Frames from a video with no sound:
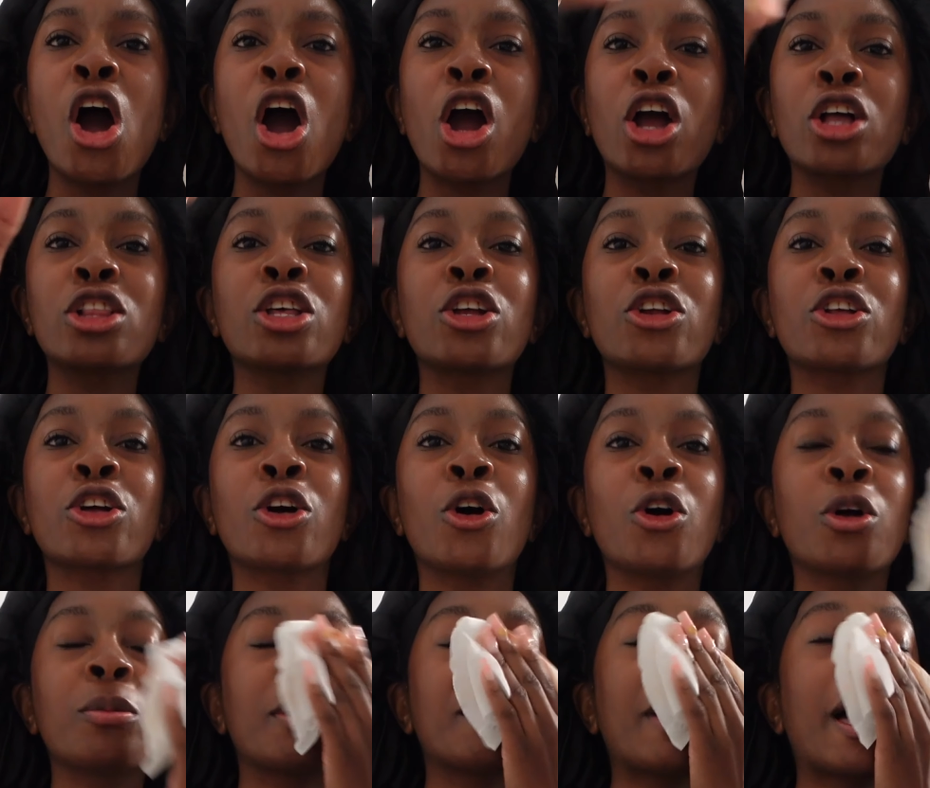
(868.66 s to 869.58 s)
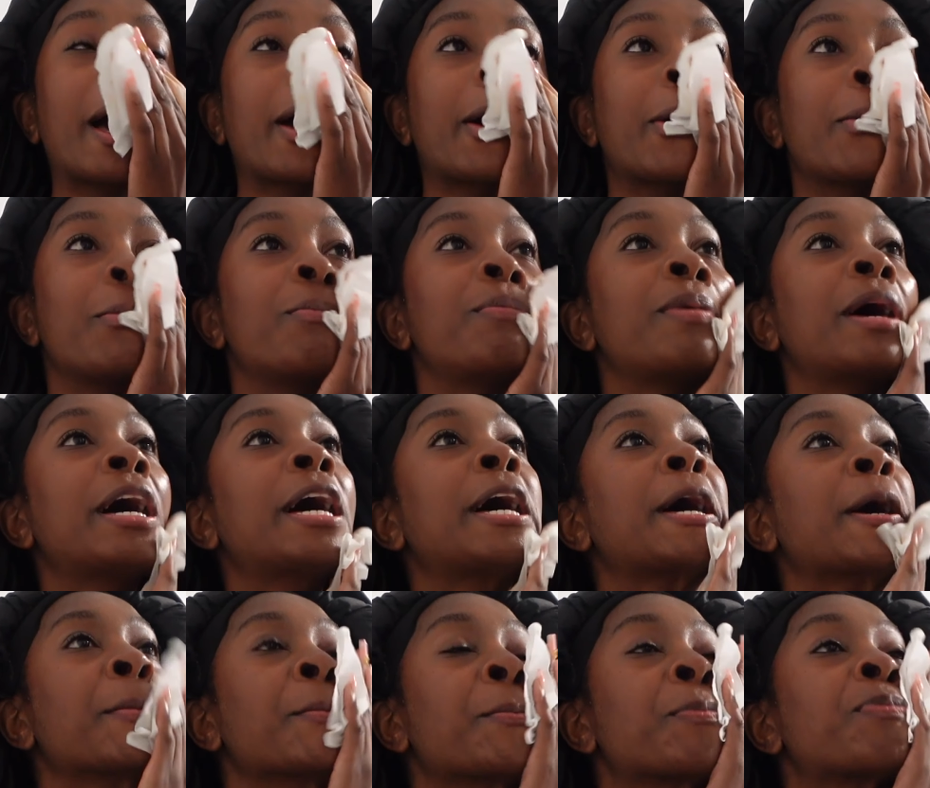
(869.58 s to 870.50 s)
are literally holding me back.
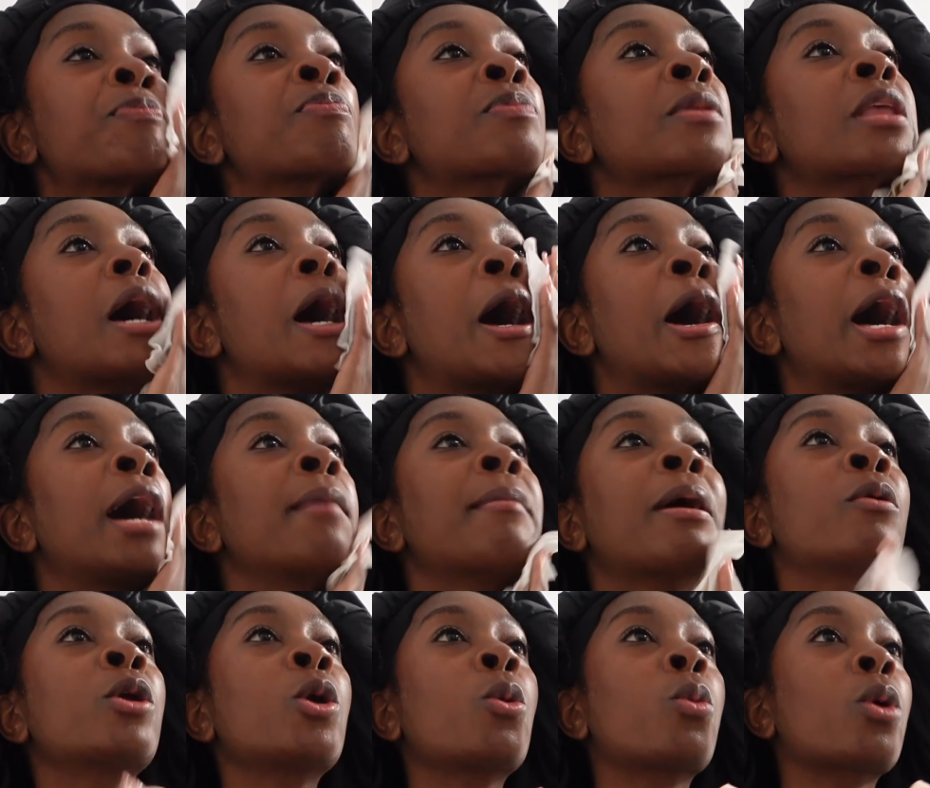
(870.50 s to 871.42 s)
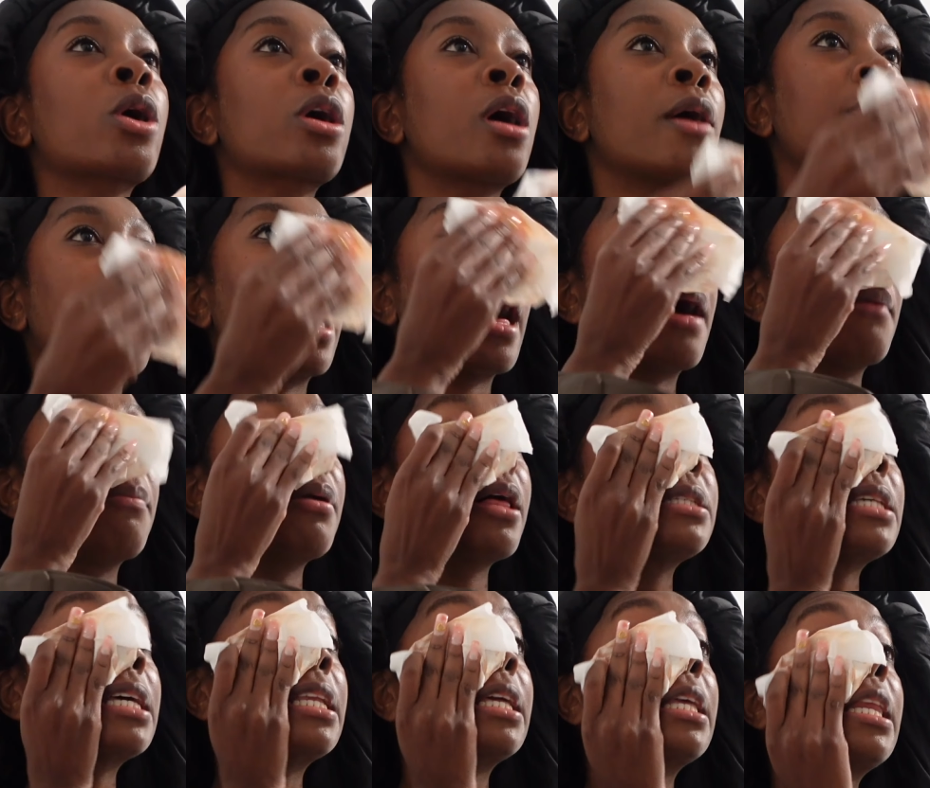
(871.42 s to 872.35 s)
But um, I want to work on that. And
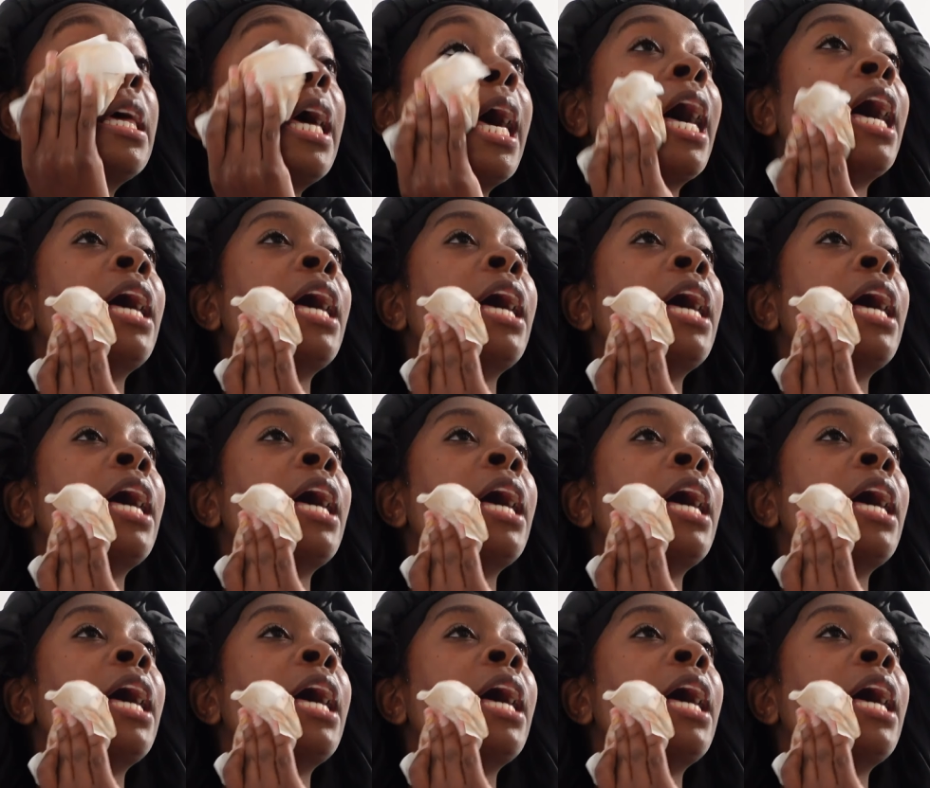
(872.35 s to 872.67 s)
plus I need to